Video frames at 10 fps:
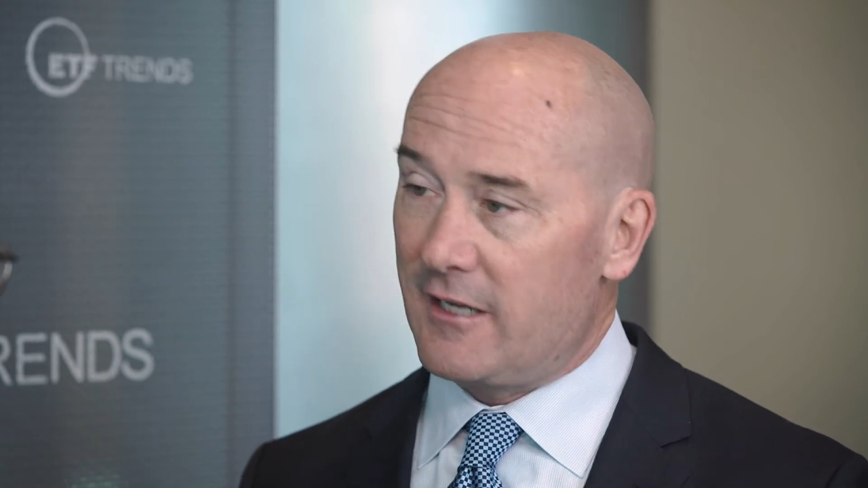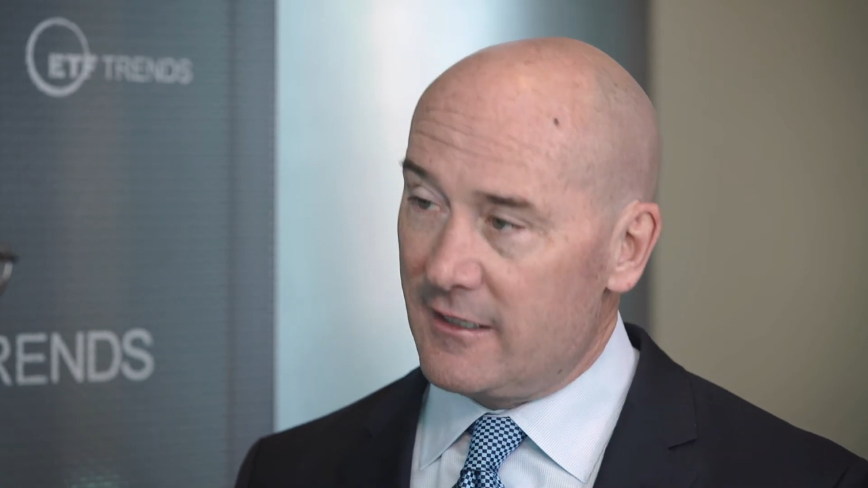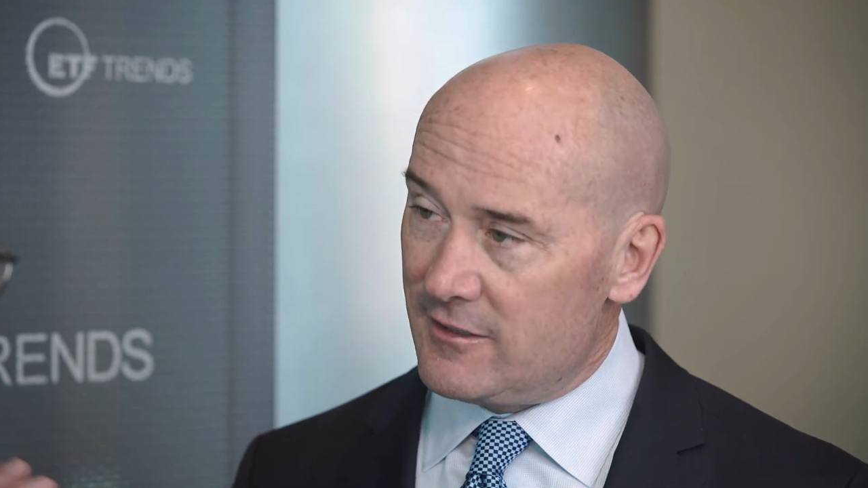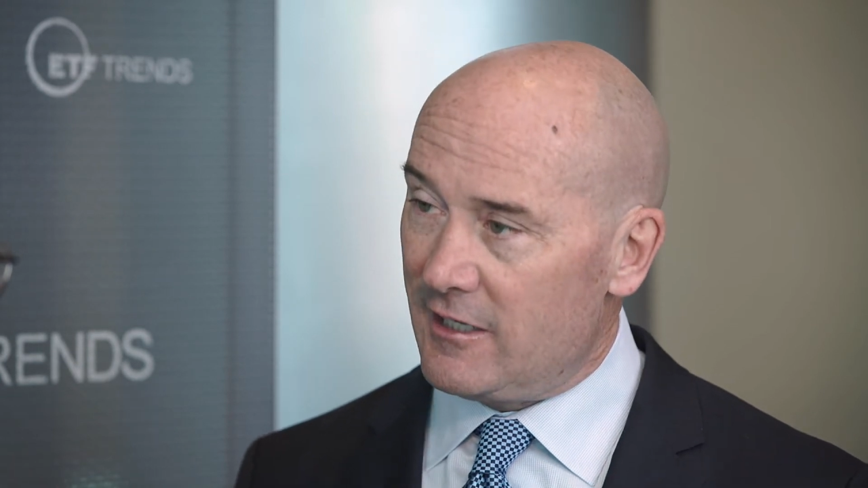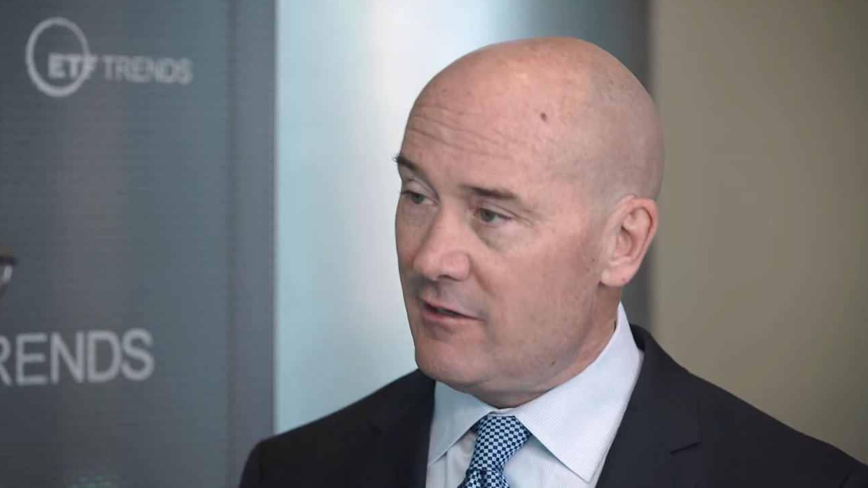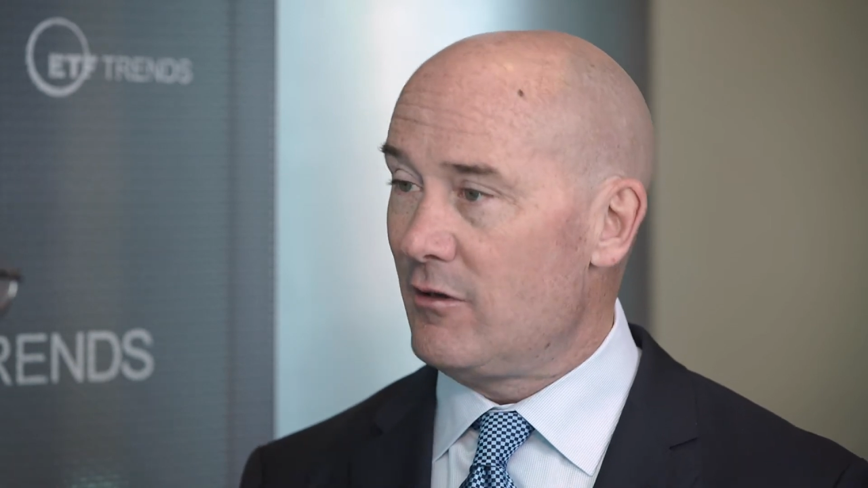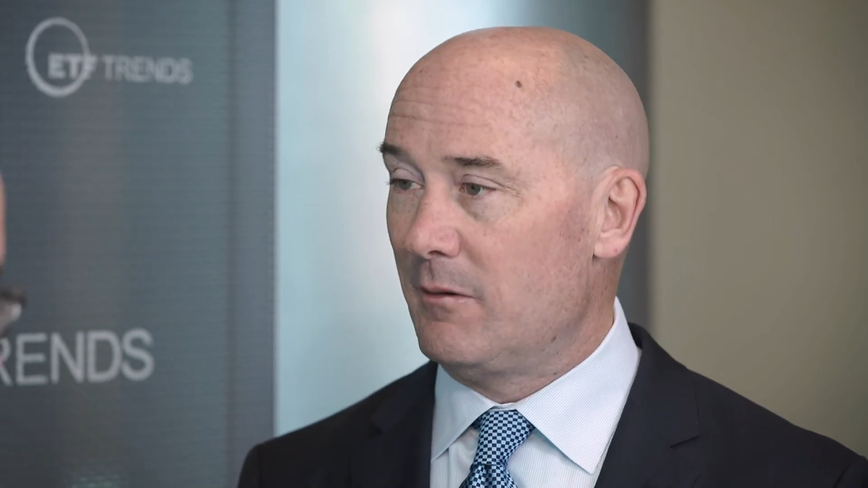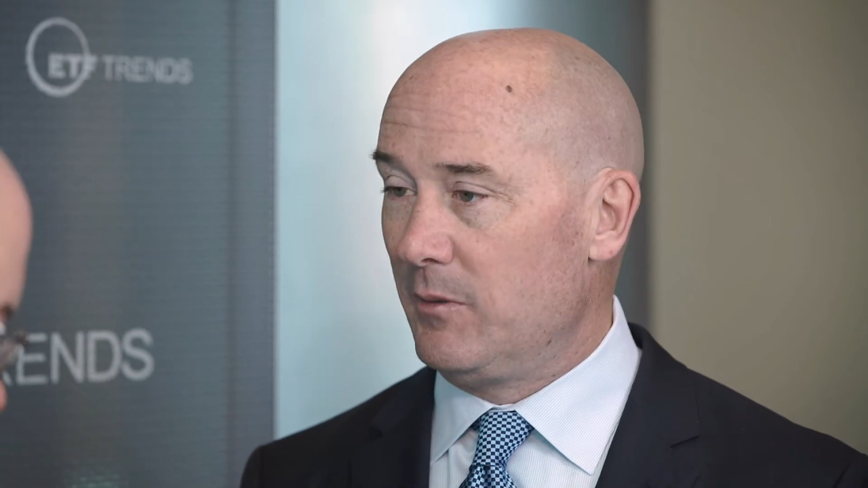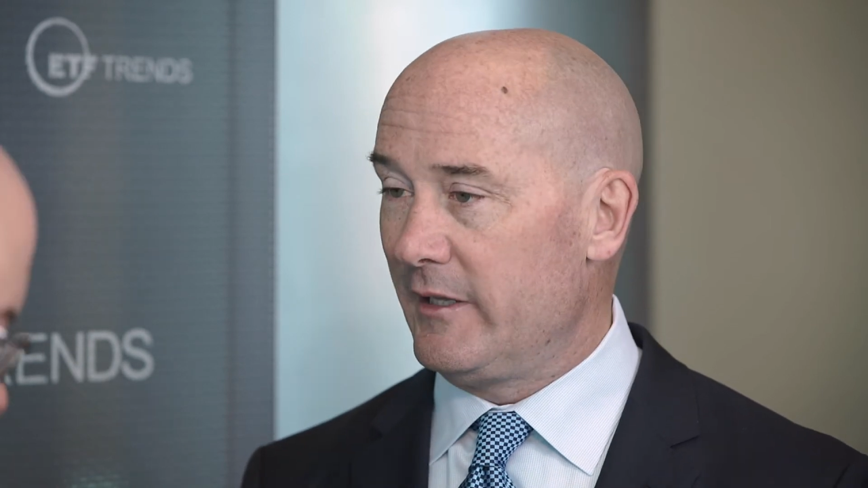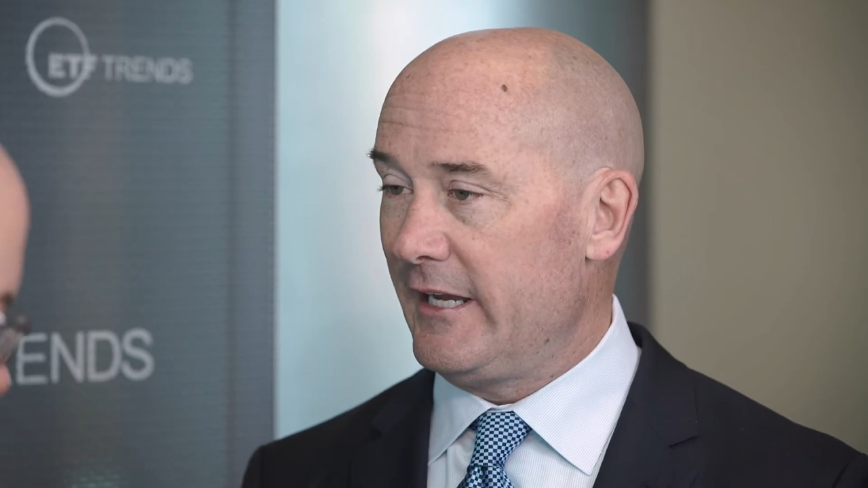continue
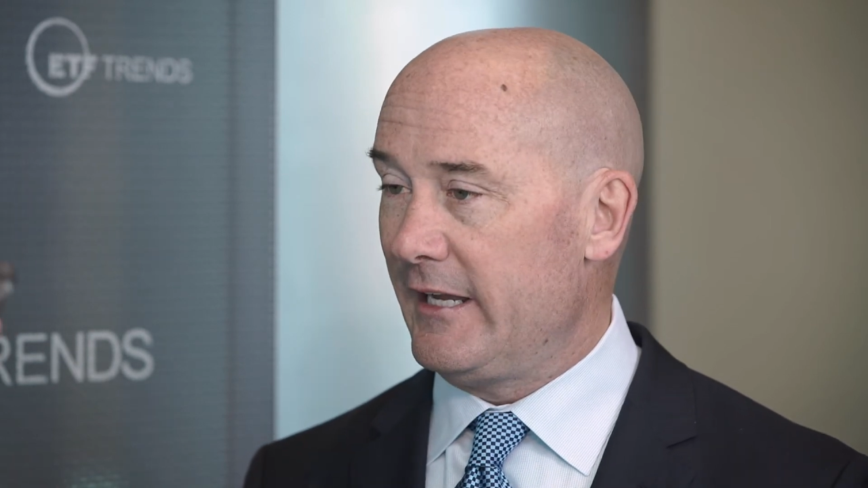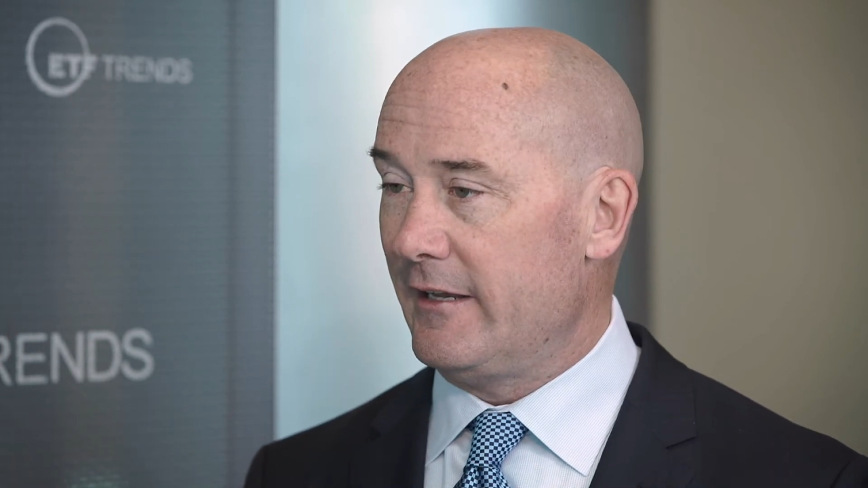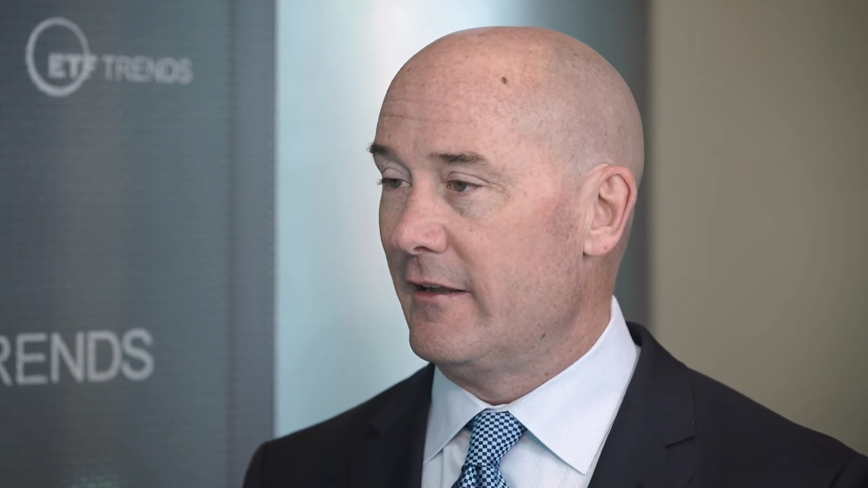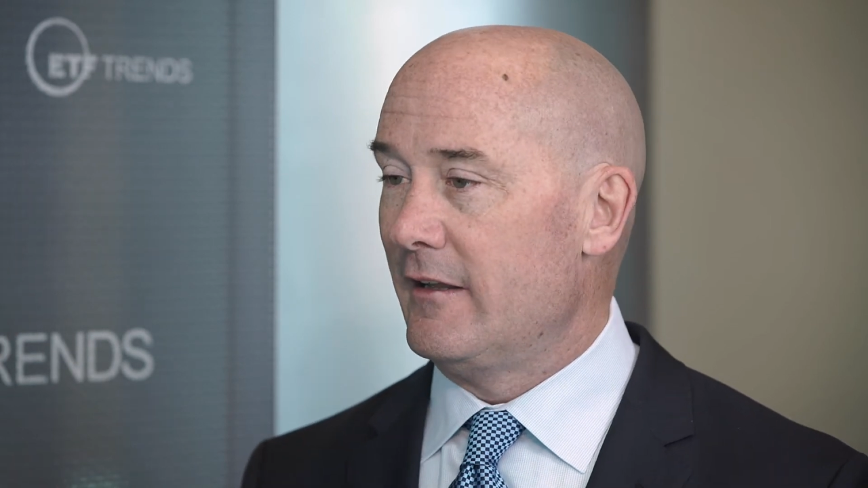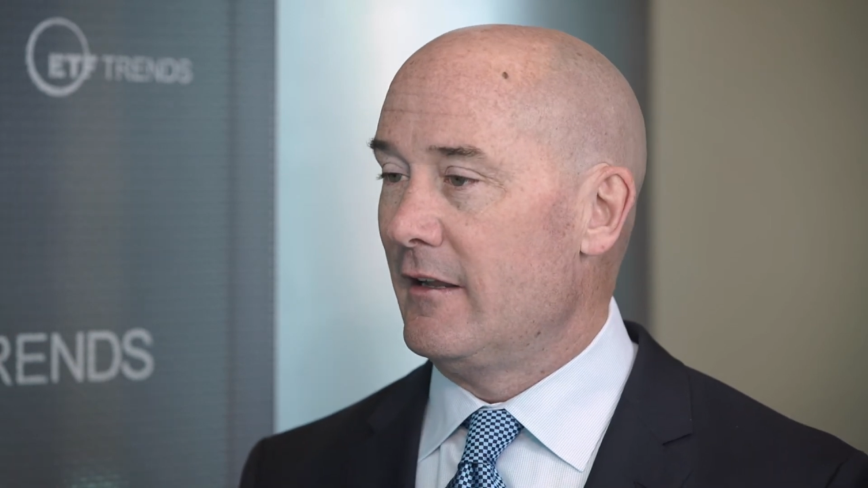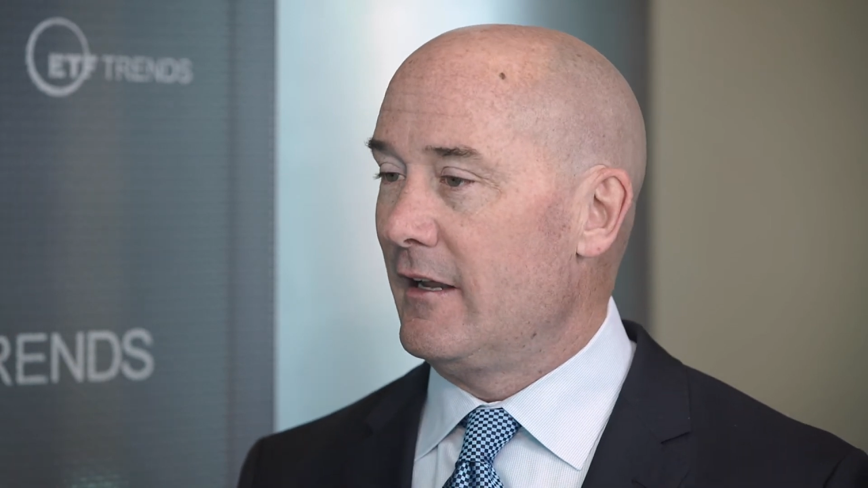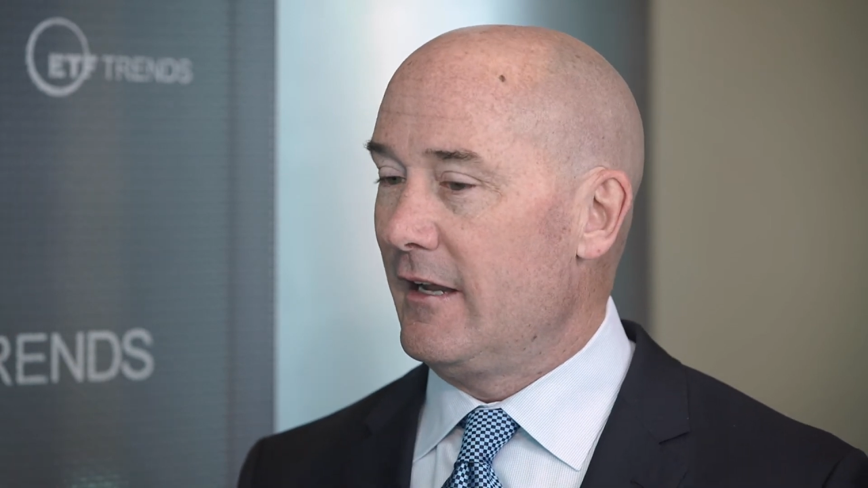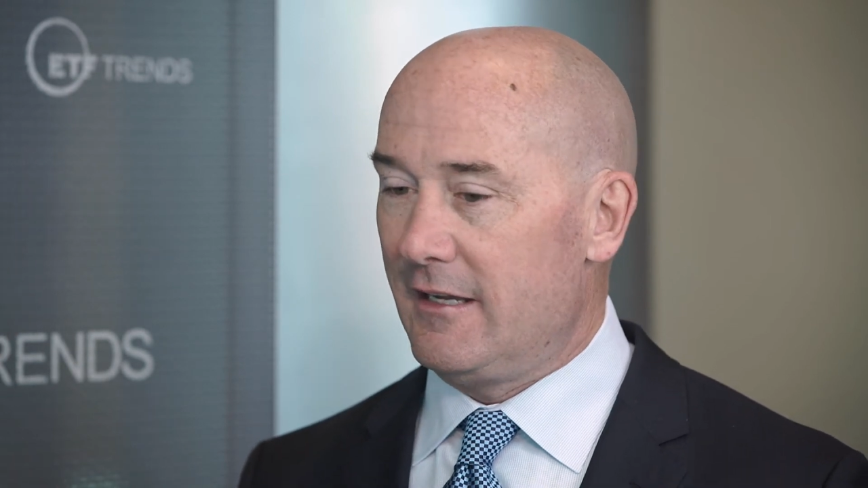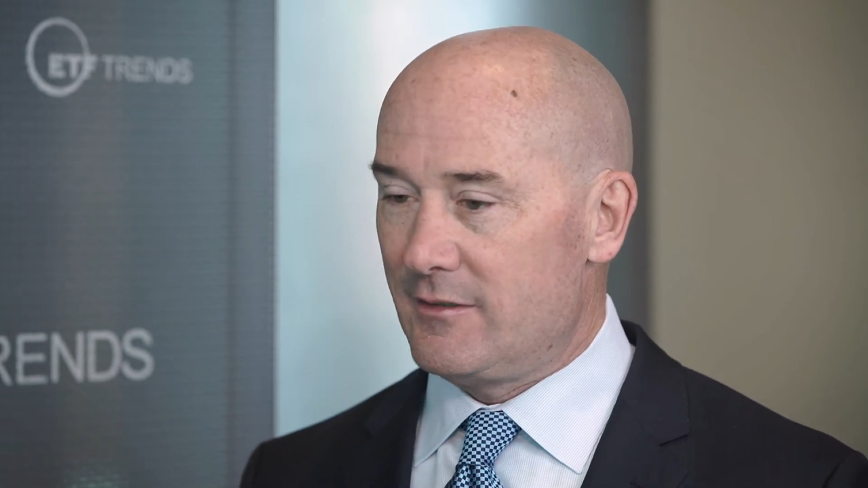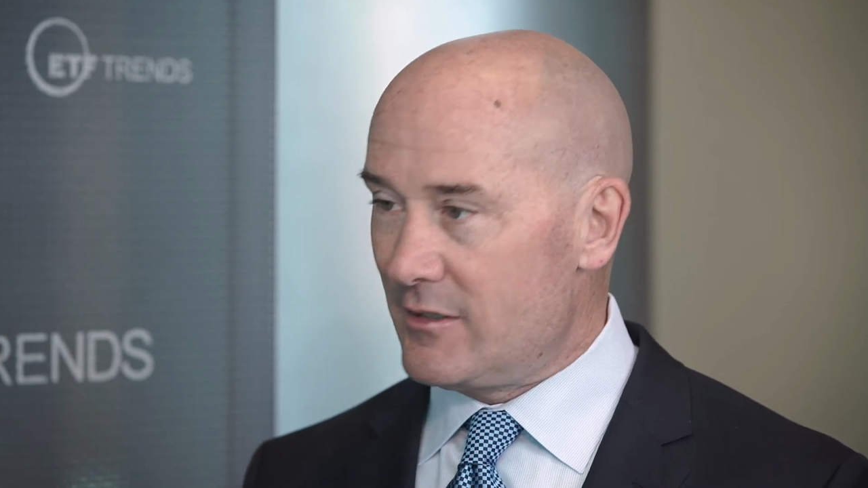to bleed.
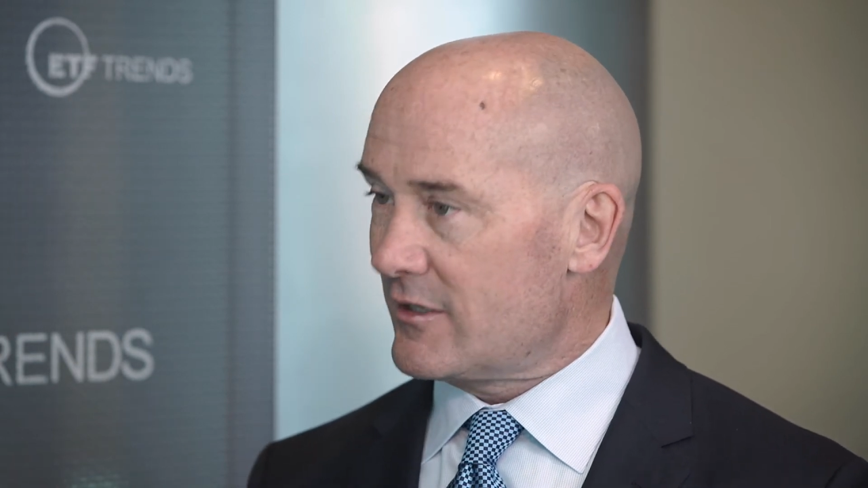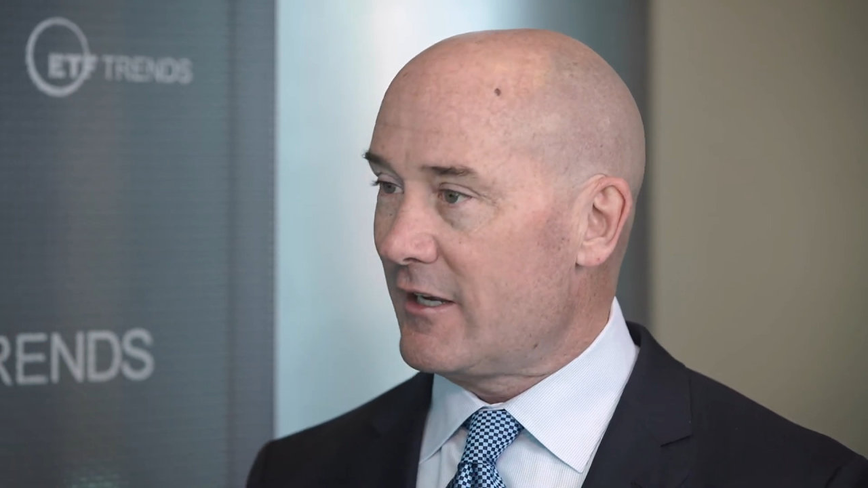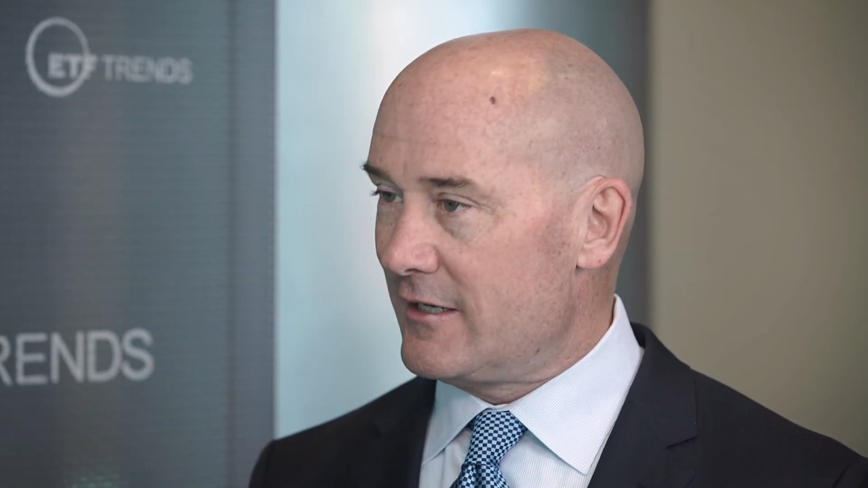Is this going to